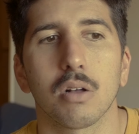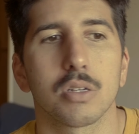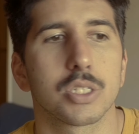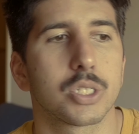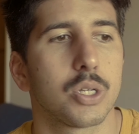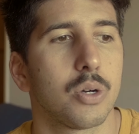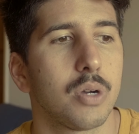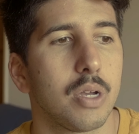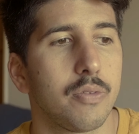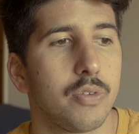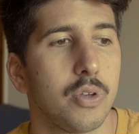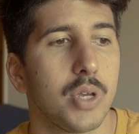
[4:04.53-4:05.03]

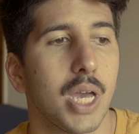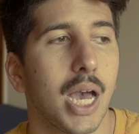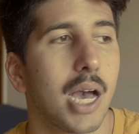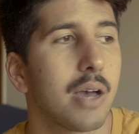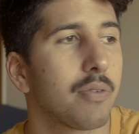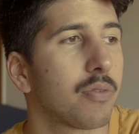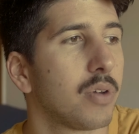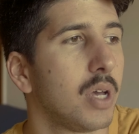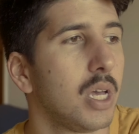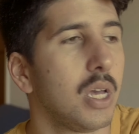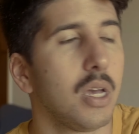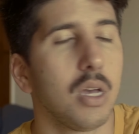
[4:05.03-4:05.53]
So if you
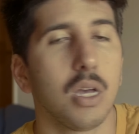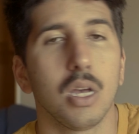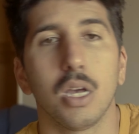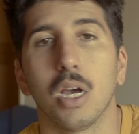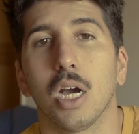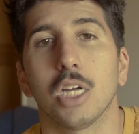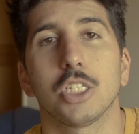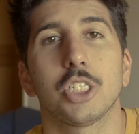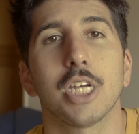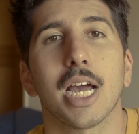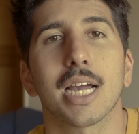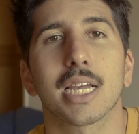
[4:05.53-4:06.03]
have
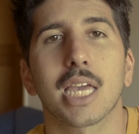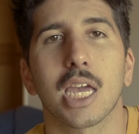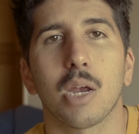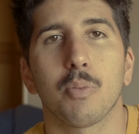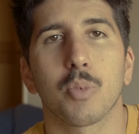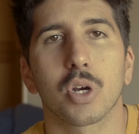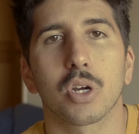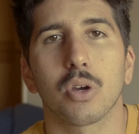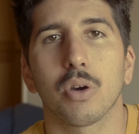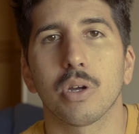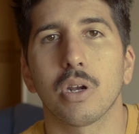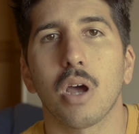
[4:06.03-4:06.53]
a
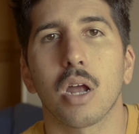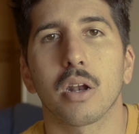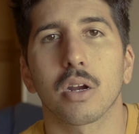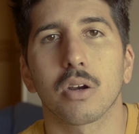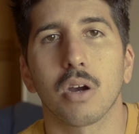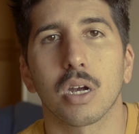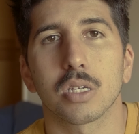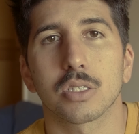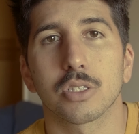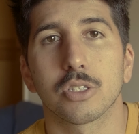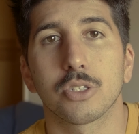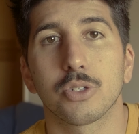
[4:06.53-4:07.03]
jackhammer going on
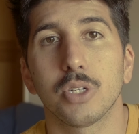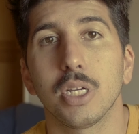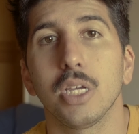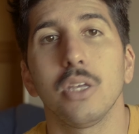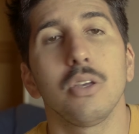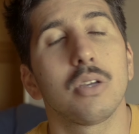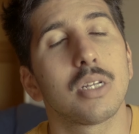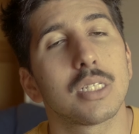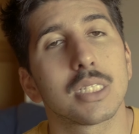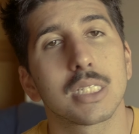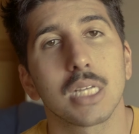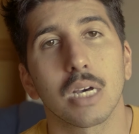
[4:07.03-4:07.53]
across the street, you
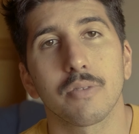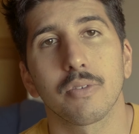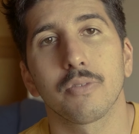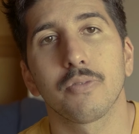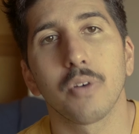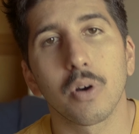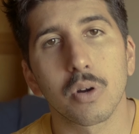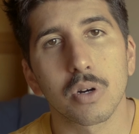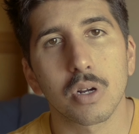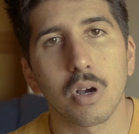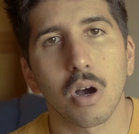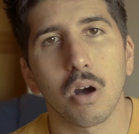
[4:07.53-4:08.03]
can still have a
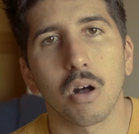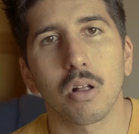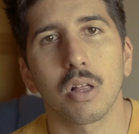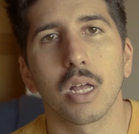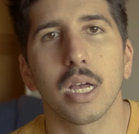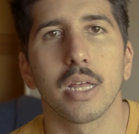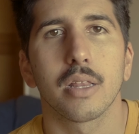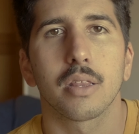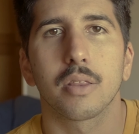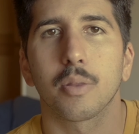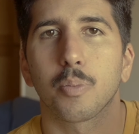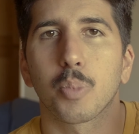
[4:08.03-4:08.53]
phone call
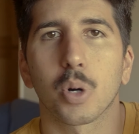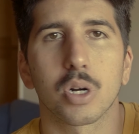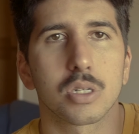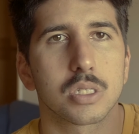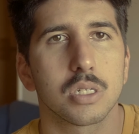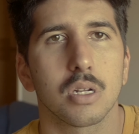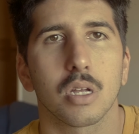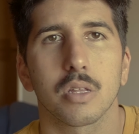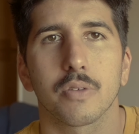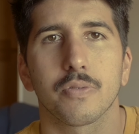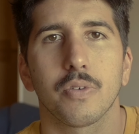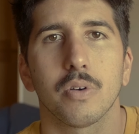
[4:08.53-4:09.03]
and the
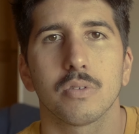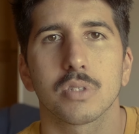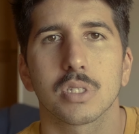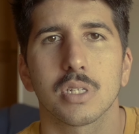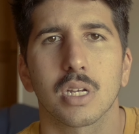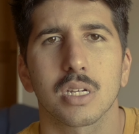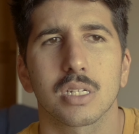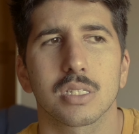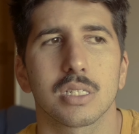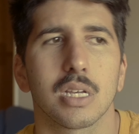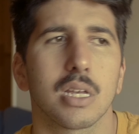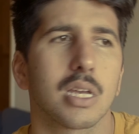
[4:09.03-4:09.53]
person on the phone is not
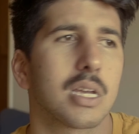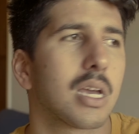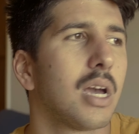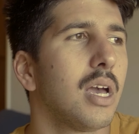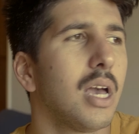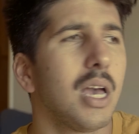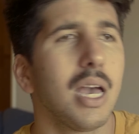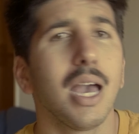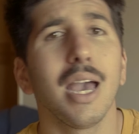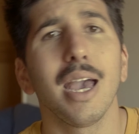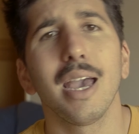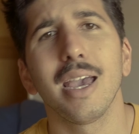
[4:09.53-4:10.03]
gonna say like,
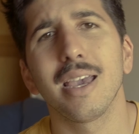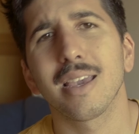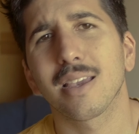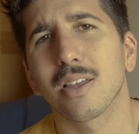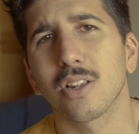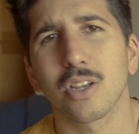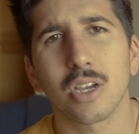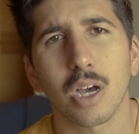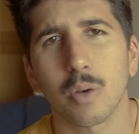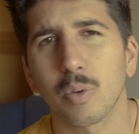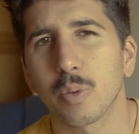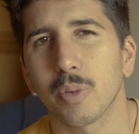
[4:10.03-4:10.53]
hey, can you
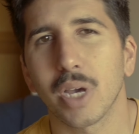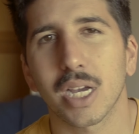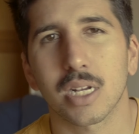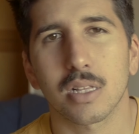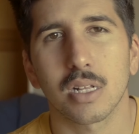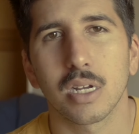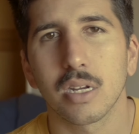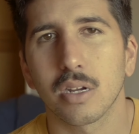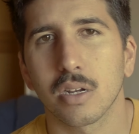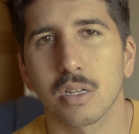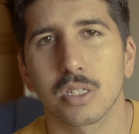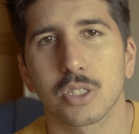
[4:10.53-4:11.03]
call me back
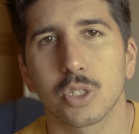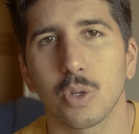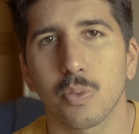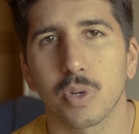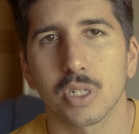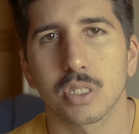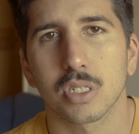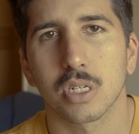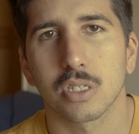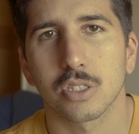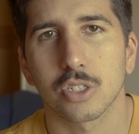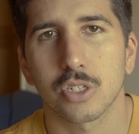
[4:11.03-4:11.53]
later? There's too
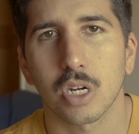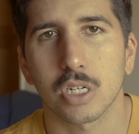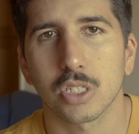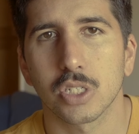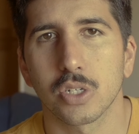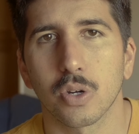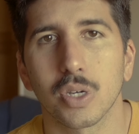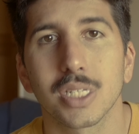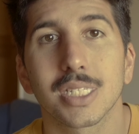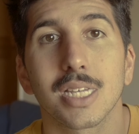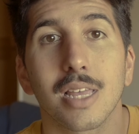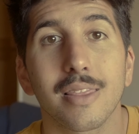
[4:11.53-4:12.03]
much construction
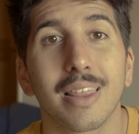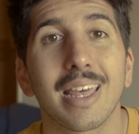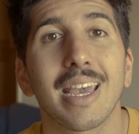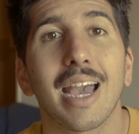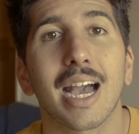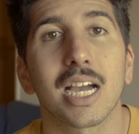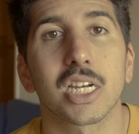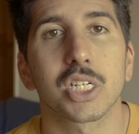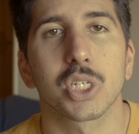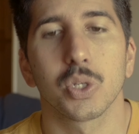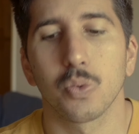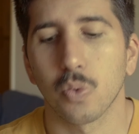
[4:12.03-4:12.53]
noise. They
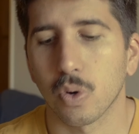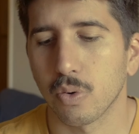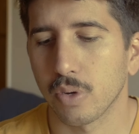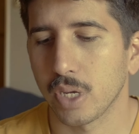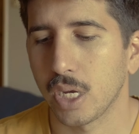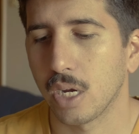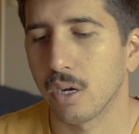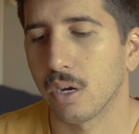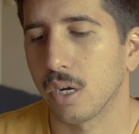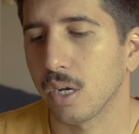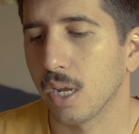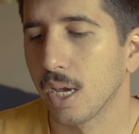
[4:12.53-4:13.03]
actually won't
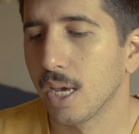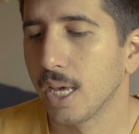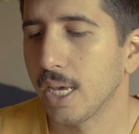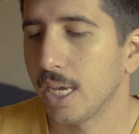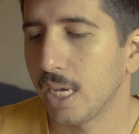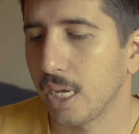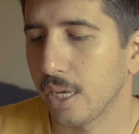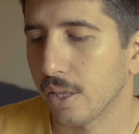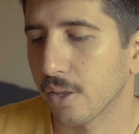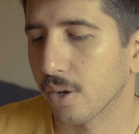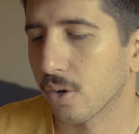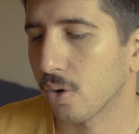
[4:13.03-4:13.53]
hear it
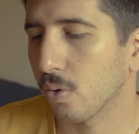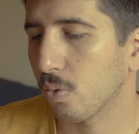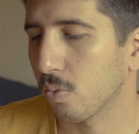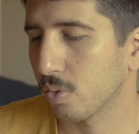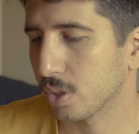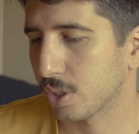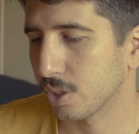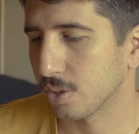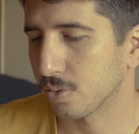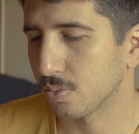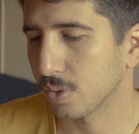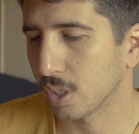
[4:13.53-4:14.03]
either,
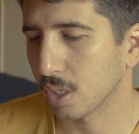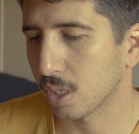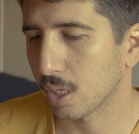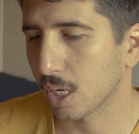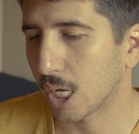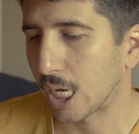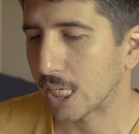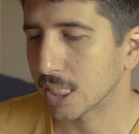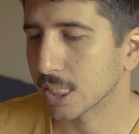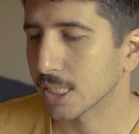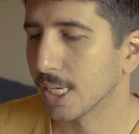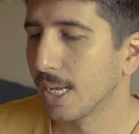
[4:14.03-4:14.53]
which is really
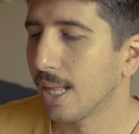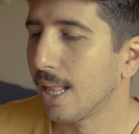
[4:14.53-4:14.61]
nice.